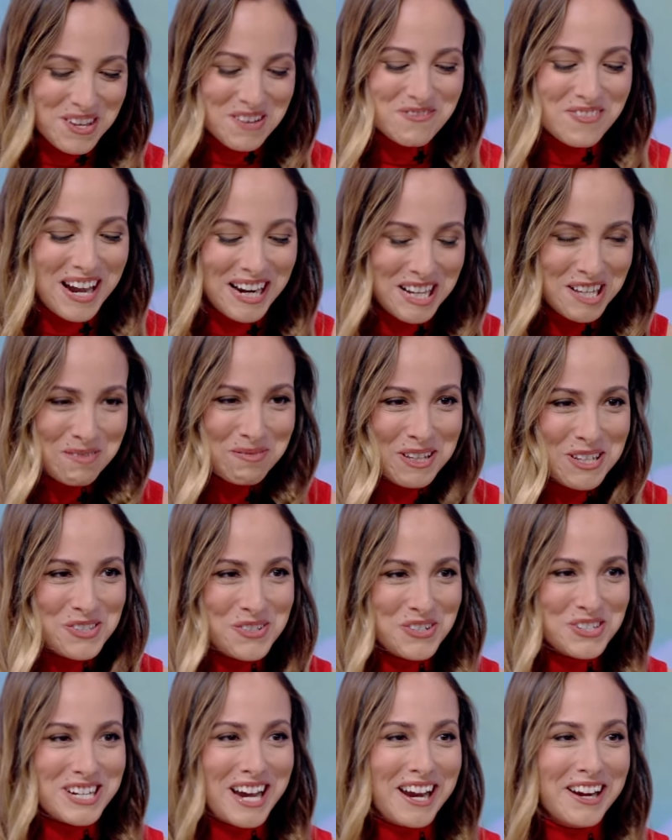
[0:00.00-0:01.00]
finding a place to
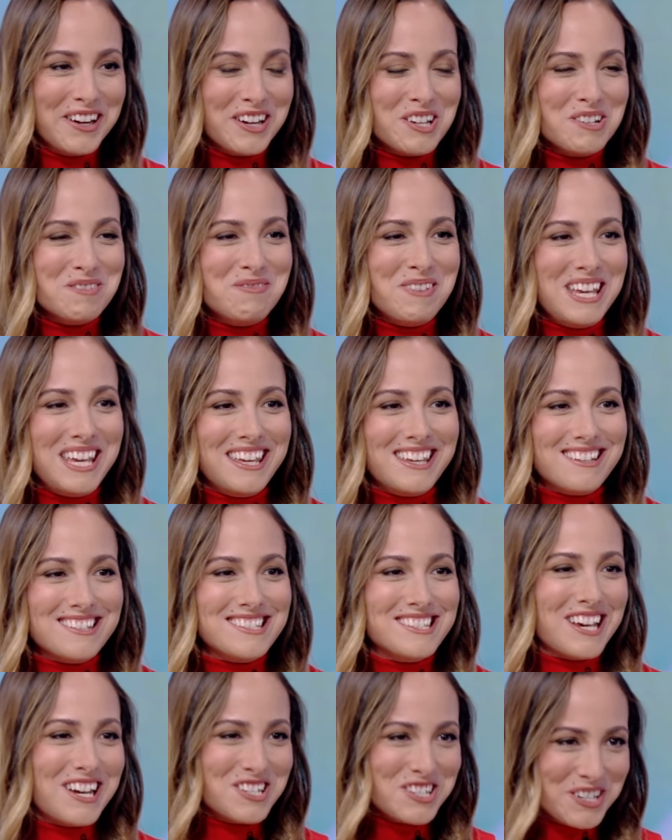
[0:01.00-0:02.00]
retire can be
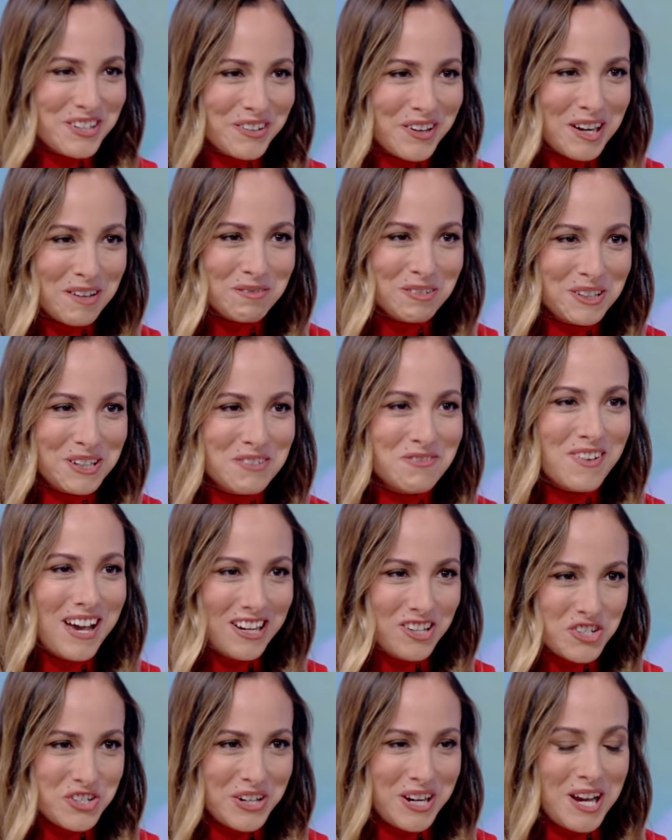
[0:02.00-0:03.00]
such an incredible
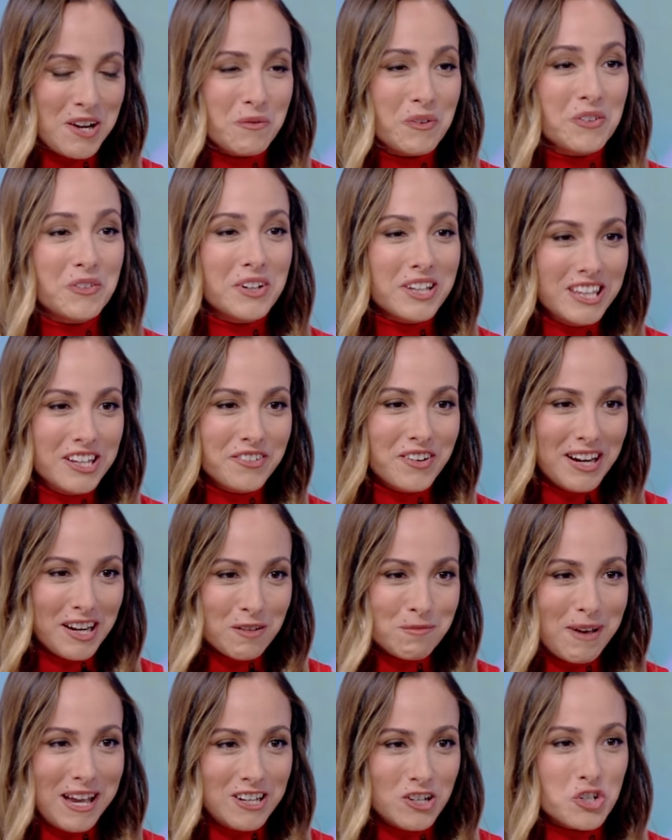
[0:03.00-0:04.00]
adventure, and we really
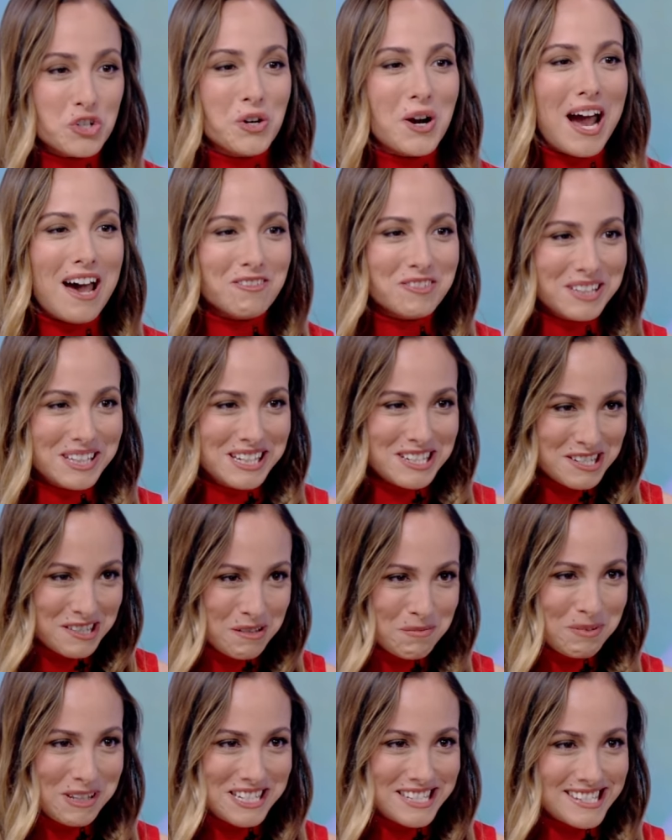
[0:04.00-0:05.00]
recommend traveling to the
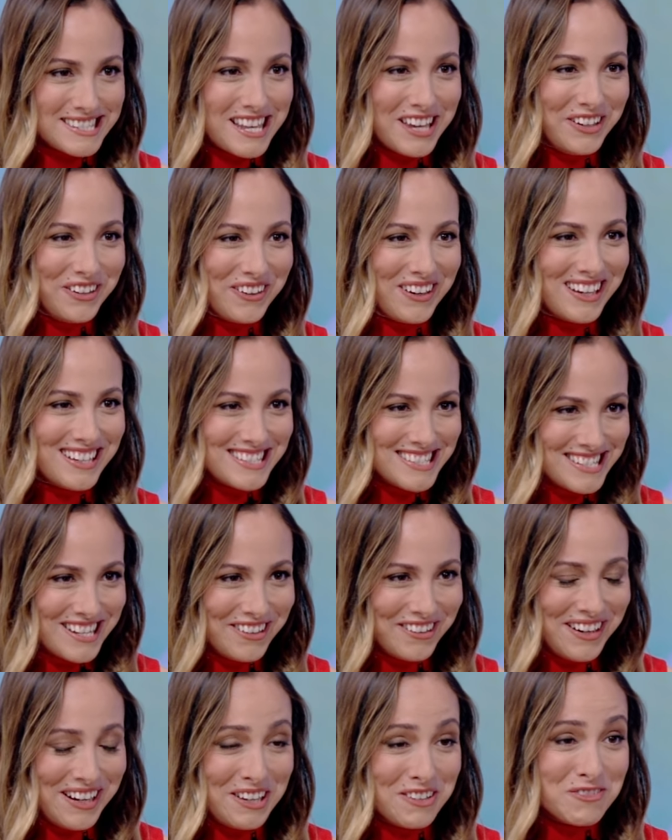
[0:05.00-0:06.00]
places that you're
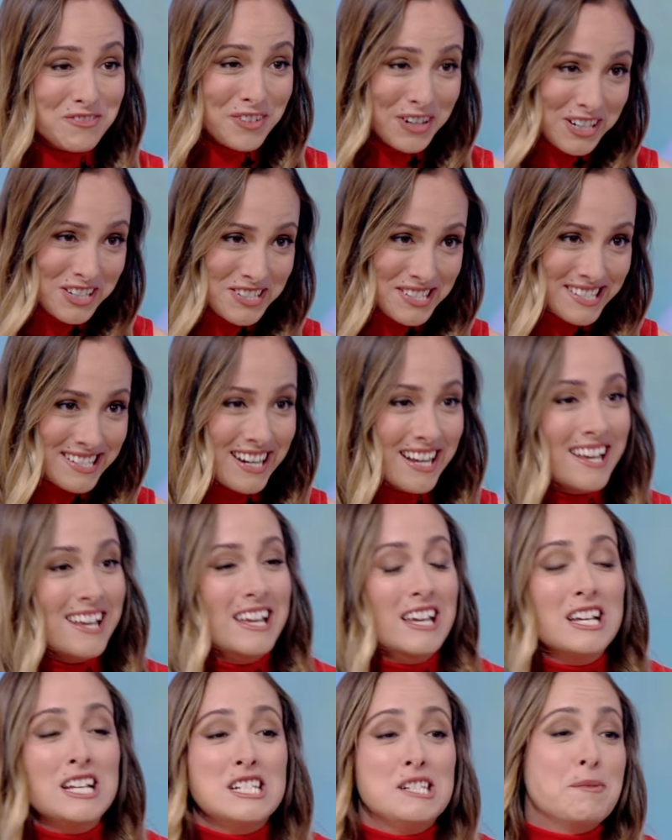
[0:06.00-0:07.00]
considering first,
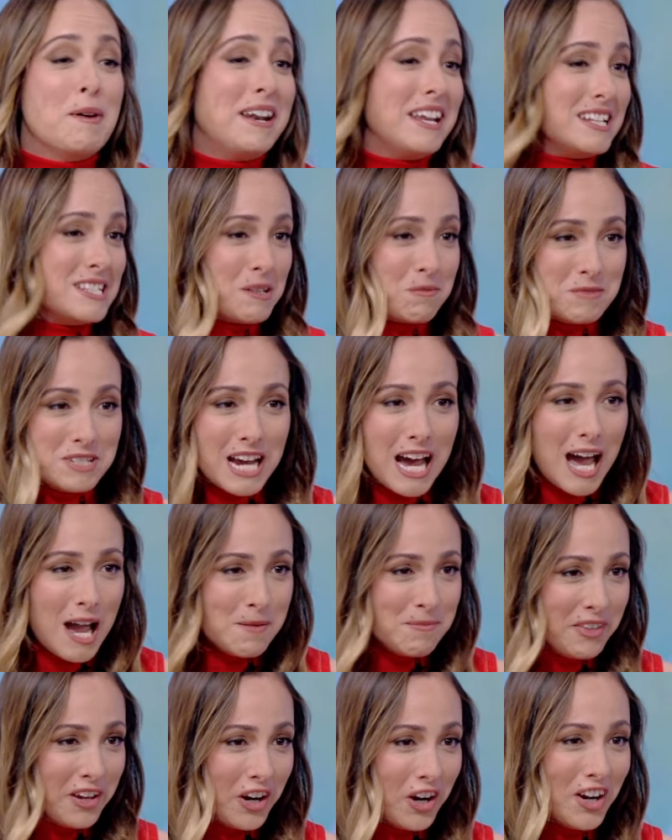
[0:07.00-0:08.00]
spending some time
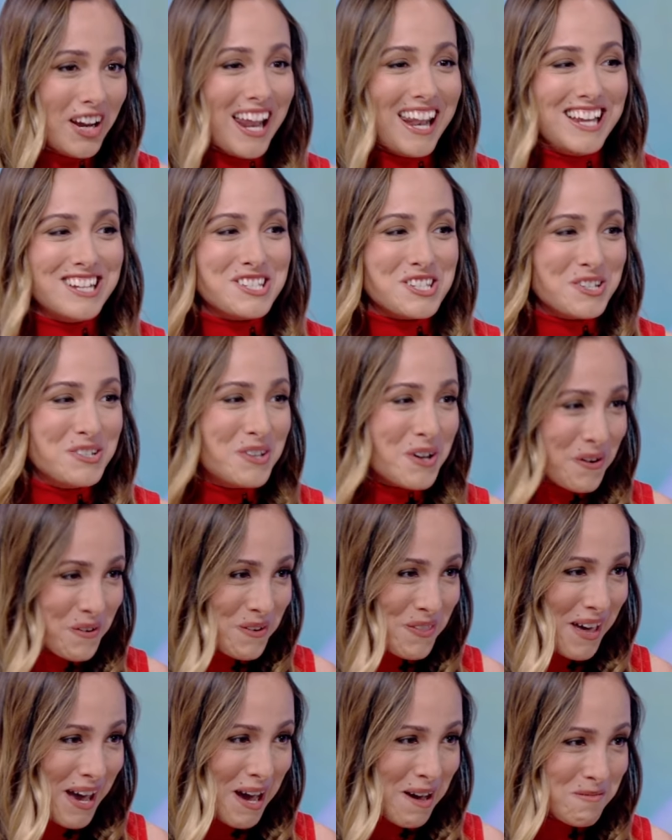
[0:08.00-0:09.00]
there, getting to know
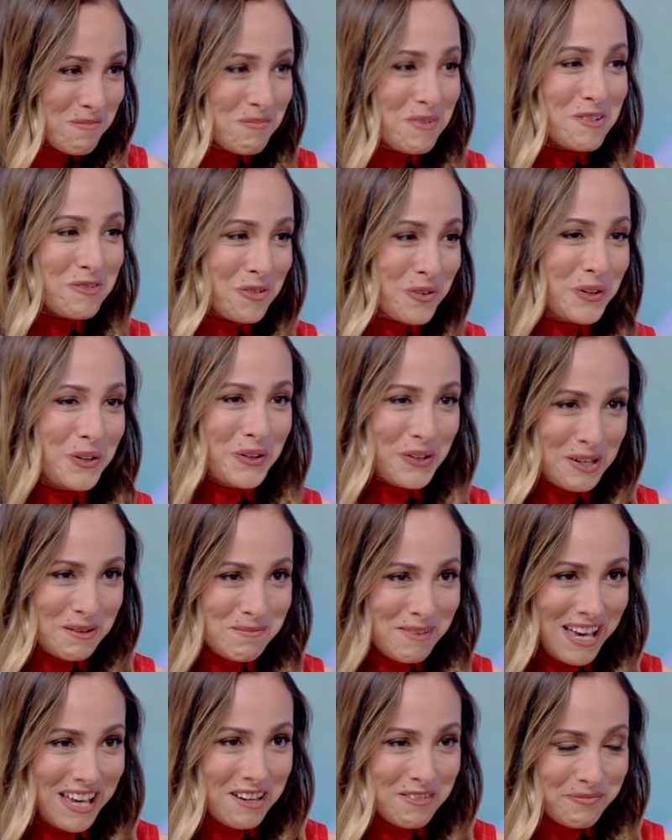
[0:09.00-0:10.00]
them before you
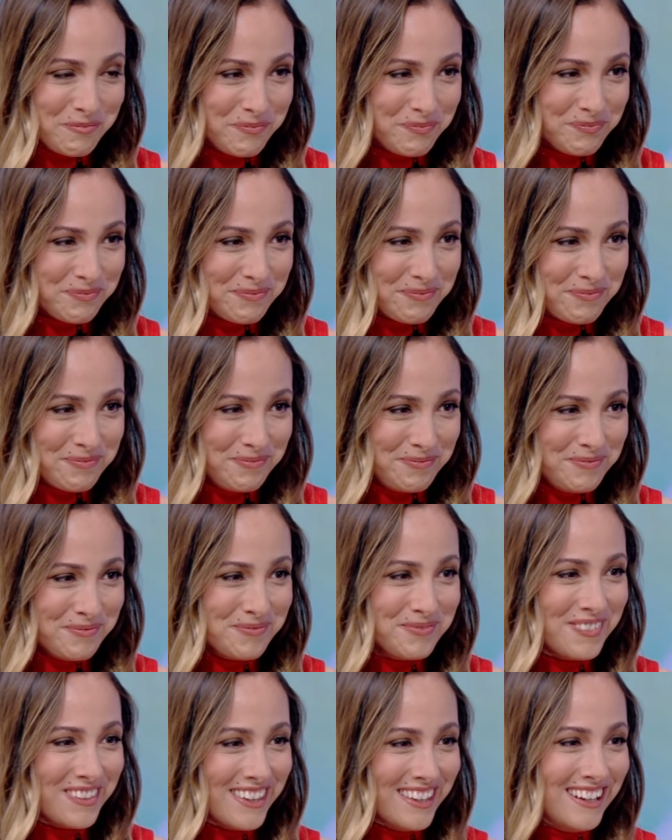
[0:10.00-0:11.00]
commit. Seeing how you
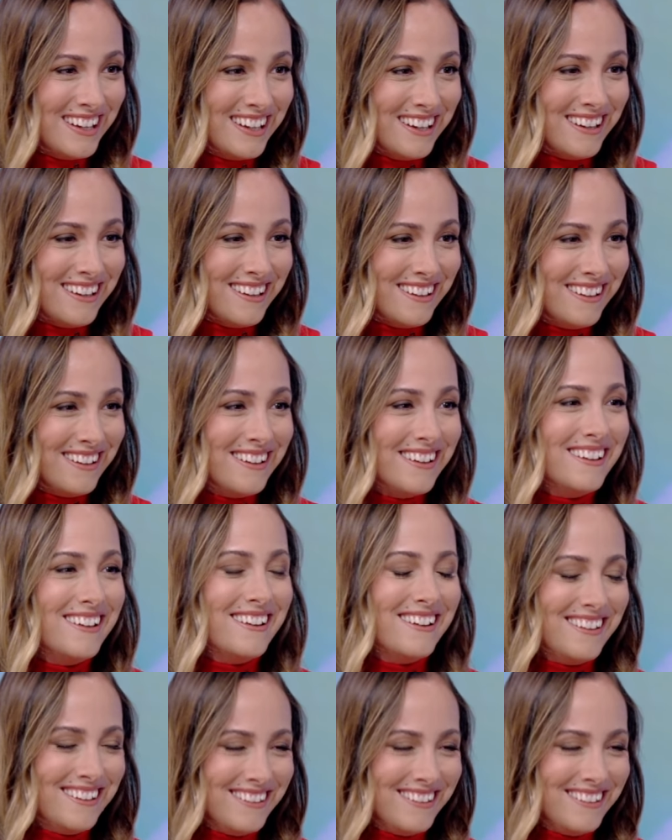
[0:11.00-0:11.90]
like the lay